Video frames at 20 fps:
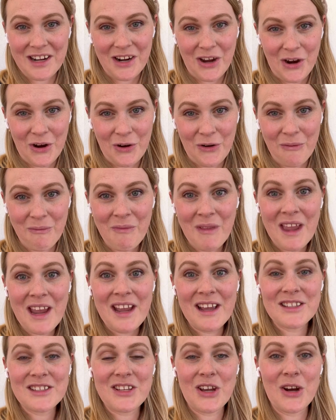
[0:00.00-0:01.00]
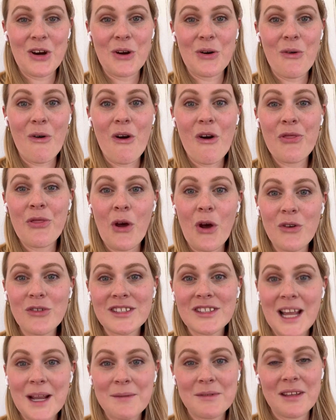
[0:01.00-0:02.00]
a home. So
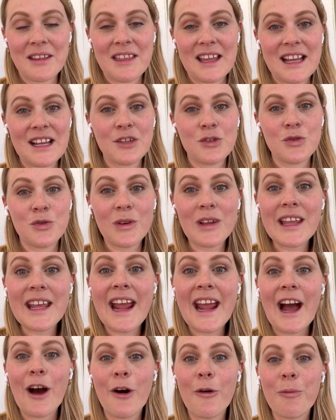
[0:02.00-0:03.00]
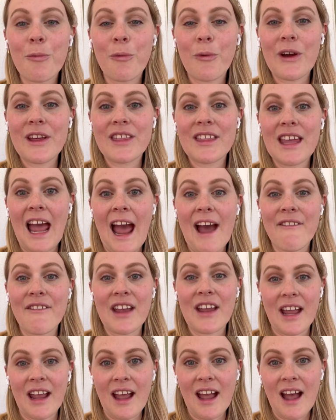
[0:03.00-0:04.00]
those types of things really help with
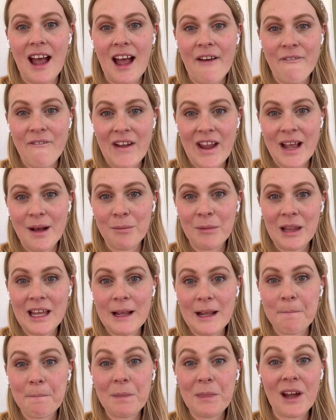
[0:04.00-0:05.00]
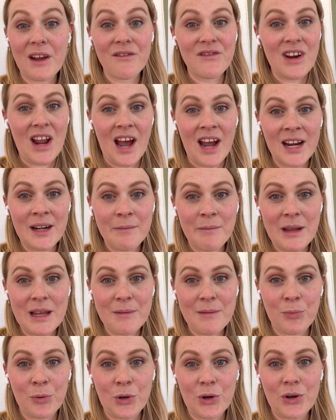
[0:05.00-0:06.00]
having a family of 9
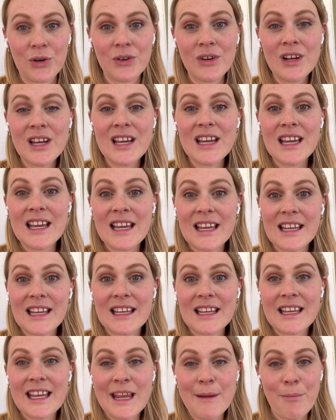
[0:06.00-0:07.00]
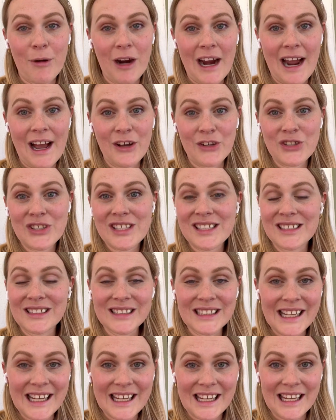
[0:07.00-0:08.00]
people, keep our house
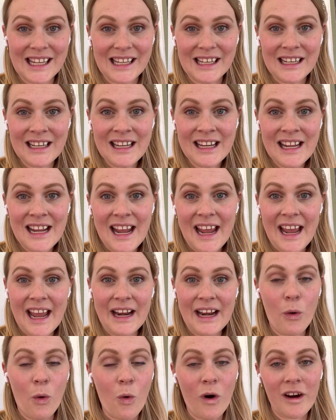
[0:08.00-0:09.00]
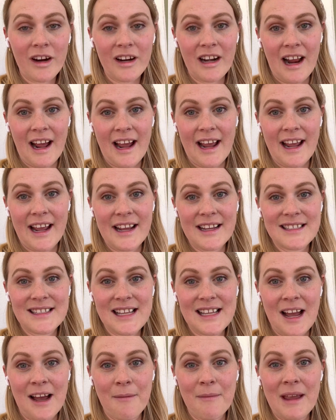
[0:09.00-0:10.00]
clean and organized,
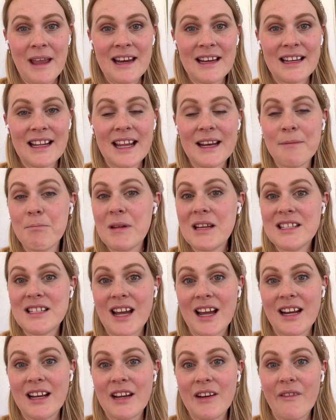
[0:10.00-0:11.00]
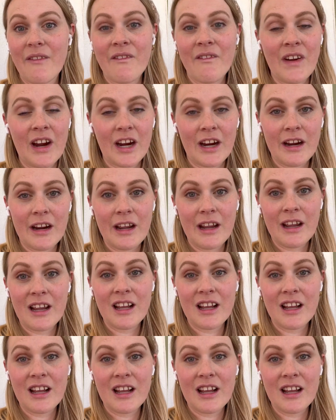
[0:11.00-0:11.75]
and can be done very